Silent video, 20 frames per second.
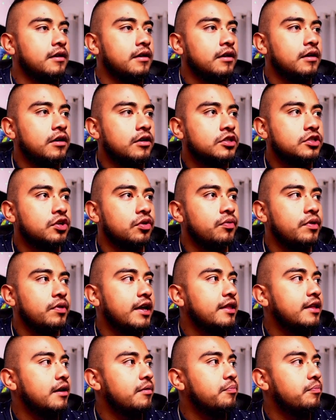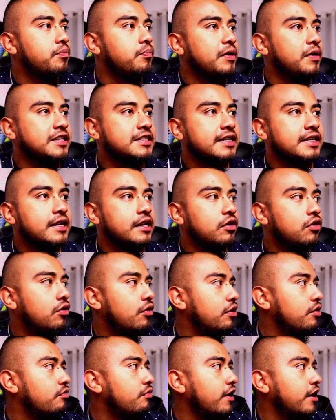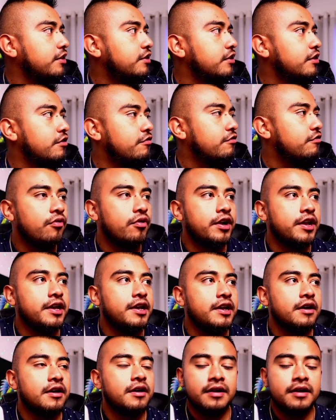so we end up basically going right to the 40 here.